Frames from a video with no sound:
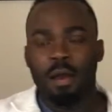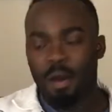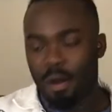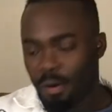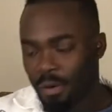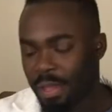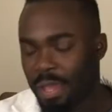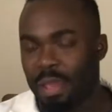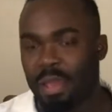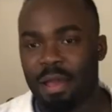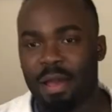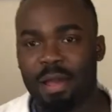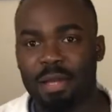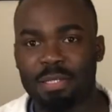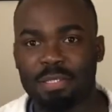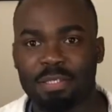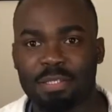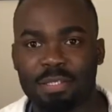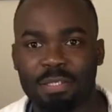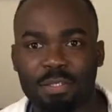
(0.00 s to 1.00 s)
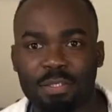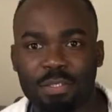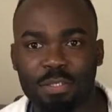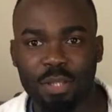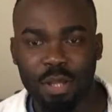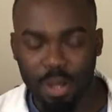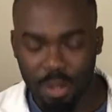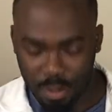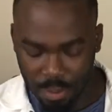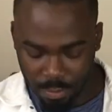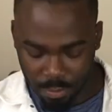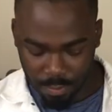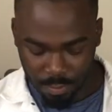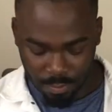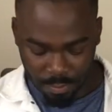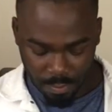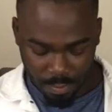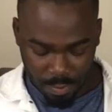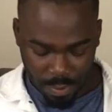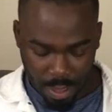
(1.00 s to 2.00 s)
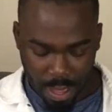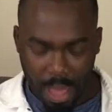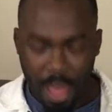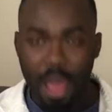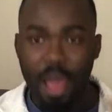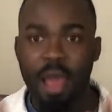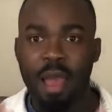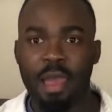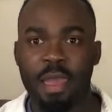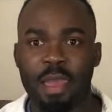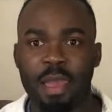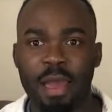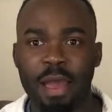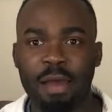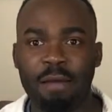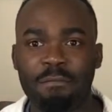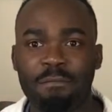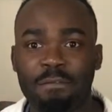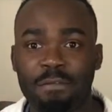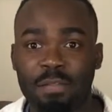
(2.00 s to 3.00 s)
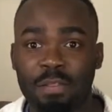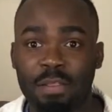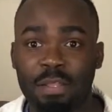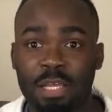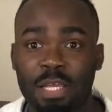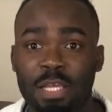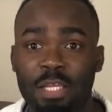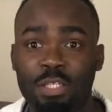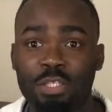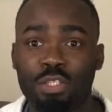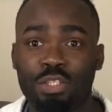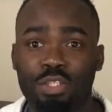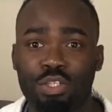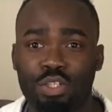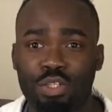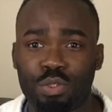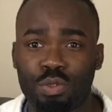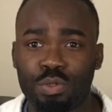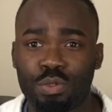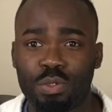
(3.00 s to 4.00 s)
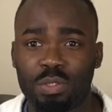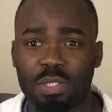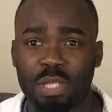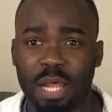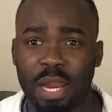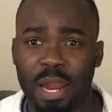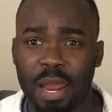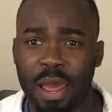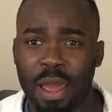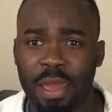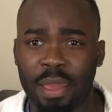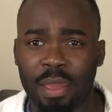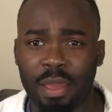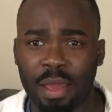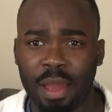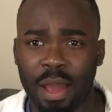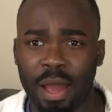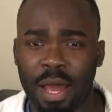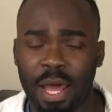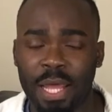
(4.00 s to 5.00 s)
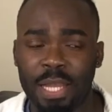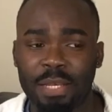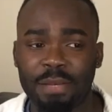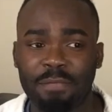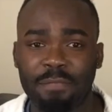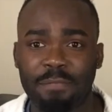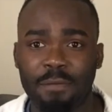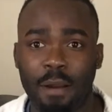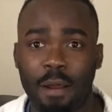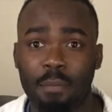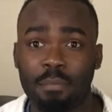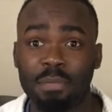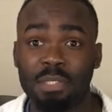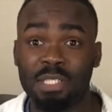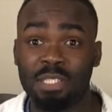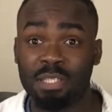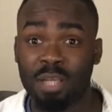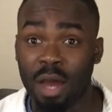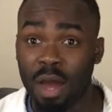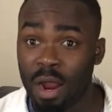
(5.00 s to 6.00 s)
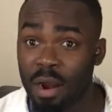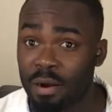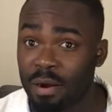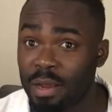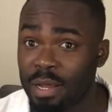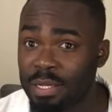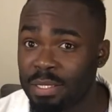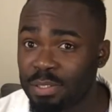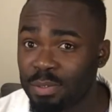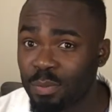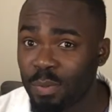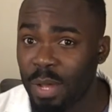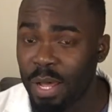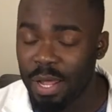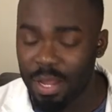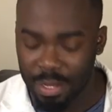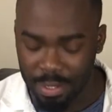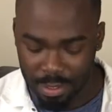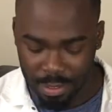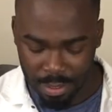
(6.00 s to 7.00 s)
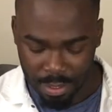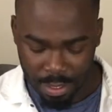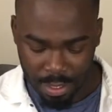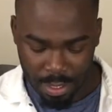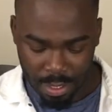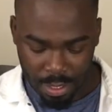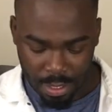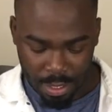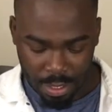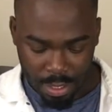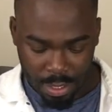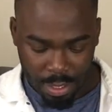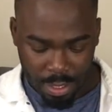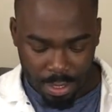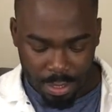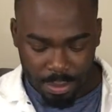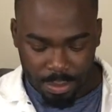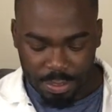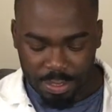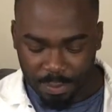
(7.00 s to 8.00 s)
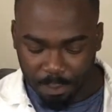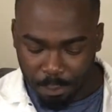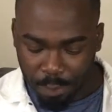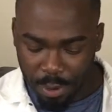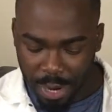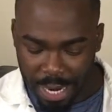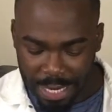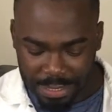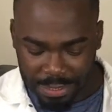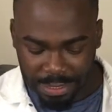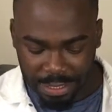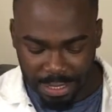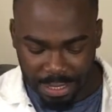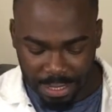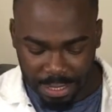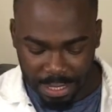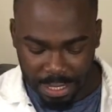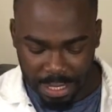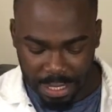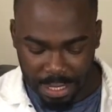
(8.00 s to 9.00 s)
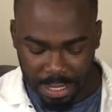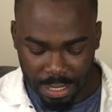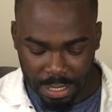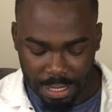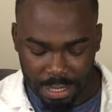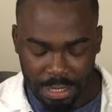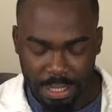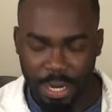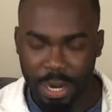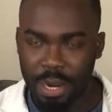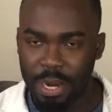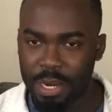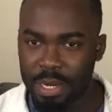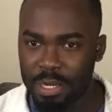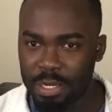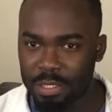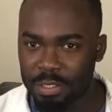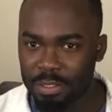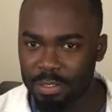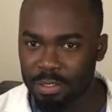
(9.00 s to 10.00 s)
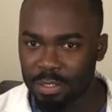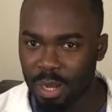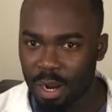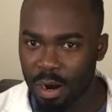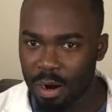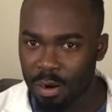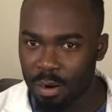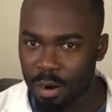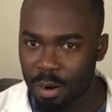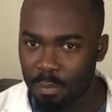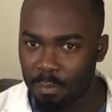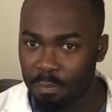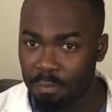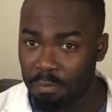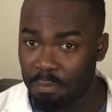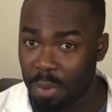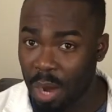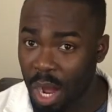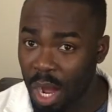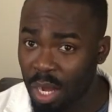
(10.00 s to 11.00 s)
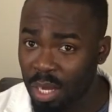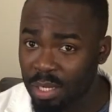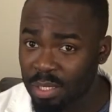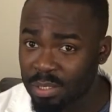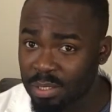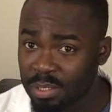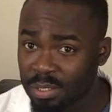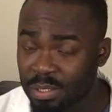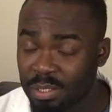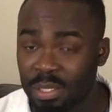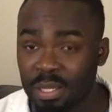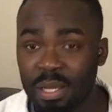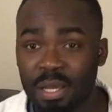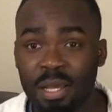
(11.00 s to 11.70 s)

Okay guys, so I have these shoes that I got from Zara as well. Surprisingly, they're in the Zara box.